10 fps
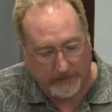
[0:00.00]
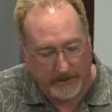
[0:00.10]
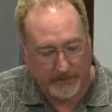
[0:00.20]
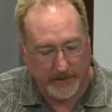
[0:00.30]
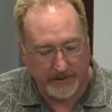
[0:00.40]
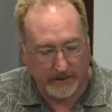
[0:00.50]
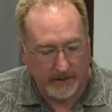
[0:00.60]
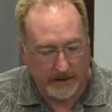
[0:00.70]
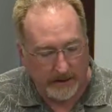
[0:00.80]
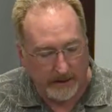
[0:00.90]
Vice President
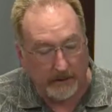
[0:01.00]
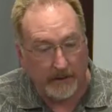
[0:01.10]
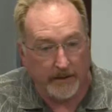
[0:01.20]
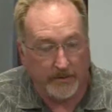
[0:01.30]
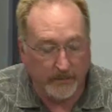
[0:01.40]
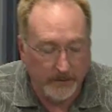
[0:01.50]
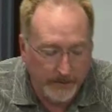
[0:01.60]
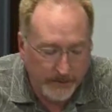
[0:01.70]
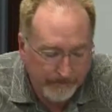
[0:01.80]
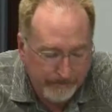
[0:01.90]
Keegan, and Council
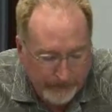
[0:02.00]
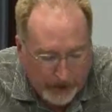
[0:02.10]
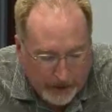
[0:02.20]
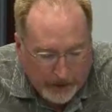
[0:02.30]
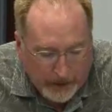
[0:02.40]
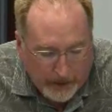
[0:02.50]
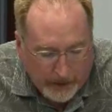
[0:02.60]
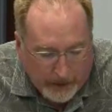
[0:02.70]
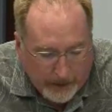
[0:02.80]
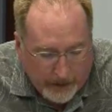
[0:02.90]
members.
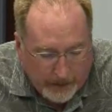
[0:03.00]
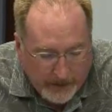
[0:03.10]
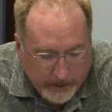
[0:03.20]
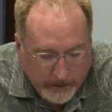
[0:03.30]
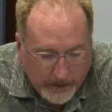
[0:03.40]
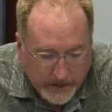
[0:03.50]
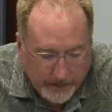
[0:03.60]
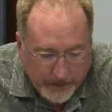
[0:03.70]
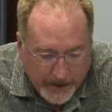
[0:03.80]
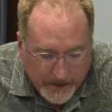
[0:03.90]
I'm here in the
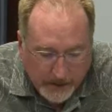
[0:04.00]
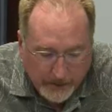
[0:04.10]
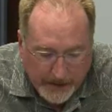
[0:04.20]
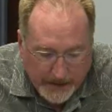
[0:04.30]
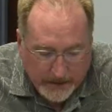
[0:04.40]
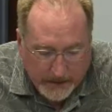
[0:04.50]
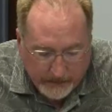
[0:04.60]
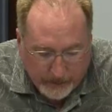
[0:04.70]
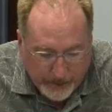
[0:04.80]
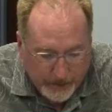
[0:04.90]
surprising capacity
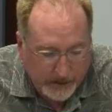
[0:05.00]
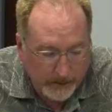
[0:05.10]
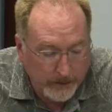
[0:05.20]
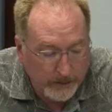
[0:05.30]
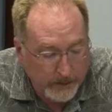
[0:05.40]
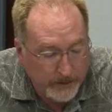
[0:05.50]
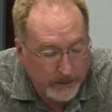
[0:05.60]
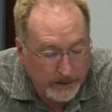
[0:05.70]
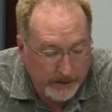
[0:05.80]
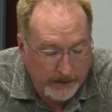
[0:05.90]
of opposing a bill which would
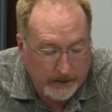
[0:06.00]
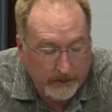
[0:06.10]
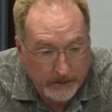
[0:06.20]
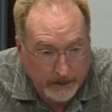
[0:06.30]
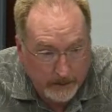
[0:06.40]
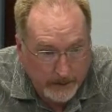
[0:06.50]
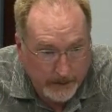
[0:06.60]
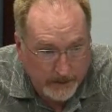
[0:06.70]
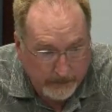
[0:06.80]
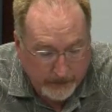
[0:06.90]
eliminate
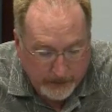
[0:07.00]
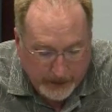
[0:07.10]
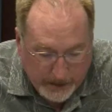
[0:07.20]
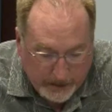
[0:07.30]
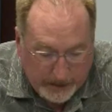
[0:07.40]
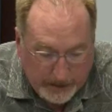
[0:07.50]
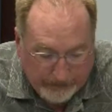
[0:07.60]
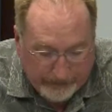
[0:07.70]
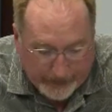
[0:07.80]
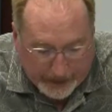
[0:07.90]
DRRAs in Frederick County.
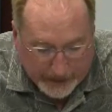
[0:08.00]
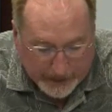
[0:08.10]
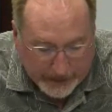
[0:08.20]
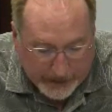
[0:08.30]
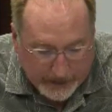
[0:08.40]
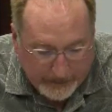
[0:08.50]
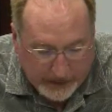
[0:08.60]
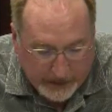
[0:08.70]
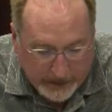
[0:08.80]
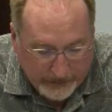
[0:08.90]
Let me
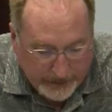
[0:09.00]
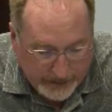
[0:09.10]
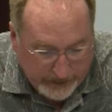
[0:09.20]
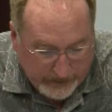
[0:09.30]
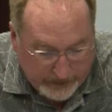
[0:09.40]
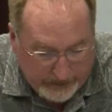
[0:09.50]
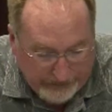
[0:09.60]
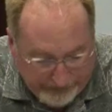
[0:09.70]
clarify that thought.